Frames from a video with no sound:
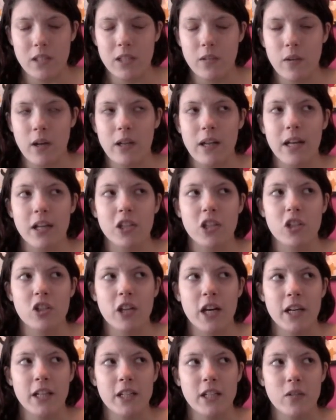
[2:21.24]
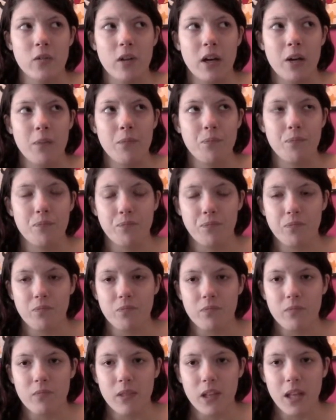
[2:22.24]
LA, she tried to
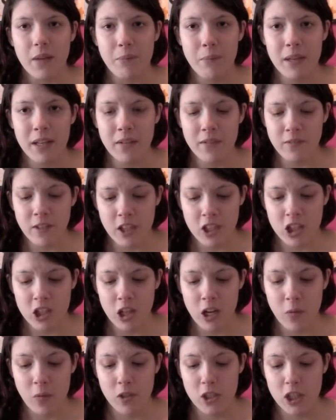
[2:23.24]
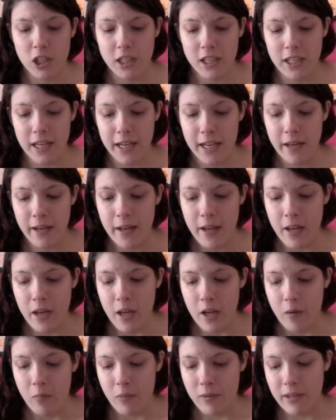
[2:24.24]
make a fresh start, which she did,
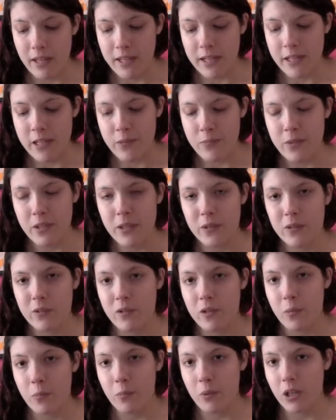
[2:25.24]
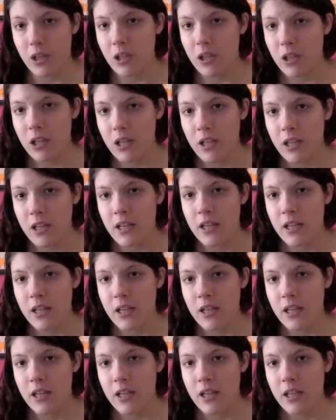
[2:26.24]
but then in the middle of the book,